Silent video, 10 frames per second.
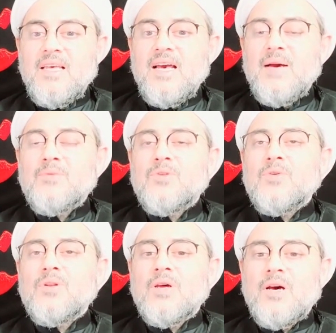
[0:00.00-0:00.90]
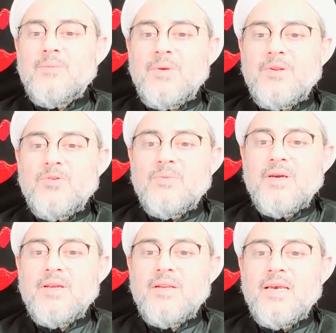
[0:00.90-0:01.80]
Abdullah bin
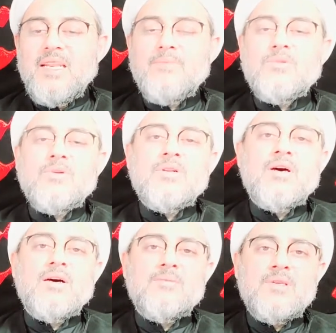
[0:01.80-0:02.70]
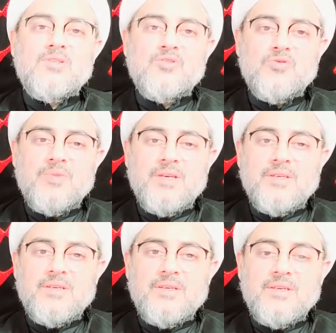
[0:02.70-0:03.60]
Umar, and Abdullah bin
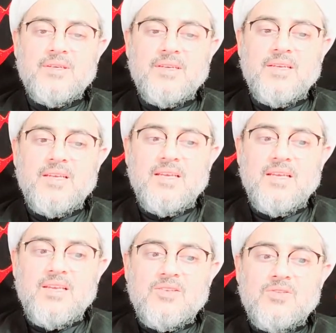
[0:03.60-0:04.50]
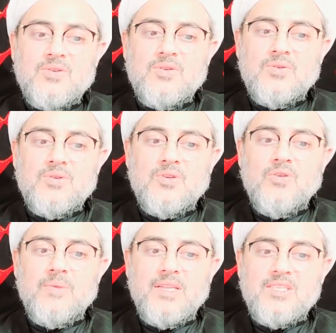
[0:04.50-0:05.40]
Zubair. So,
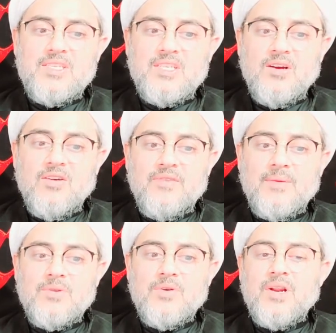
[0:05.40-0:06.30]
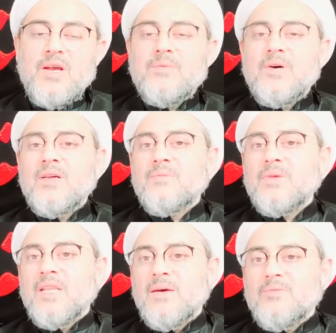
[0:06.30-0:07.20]
no mention of Abdul Rahman
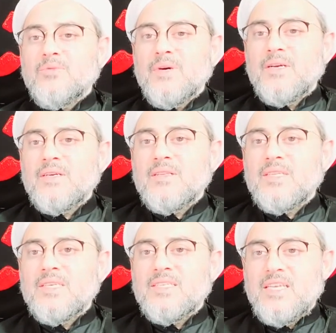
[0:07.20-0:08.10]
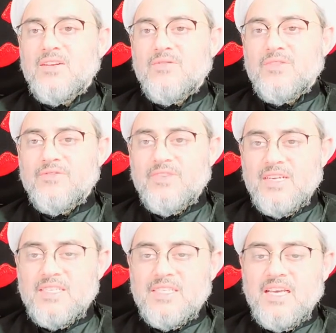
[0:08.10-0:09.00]
bin Abu Bakr, the son of the
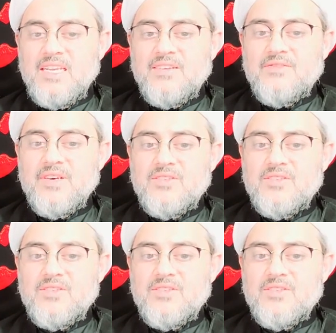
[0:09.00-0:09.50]
first Khalifa.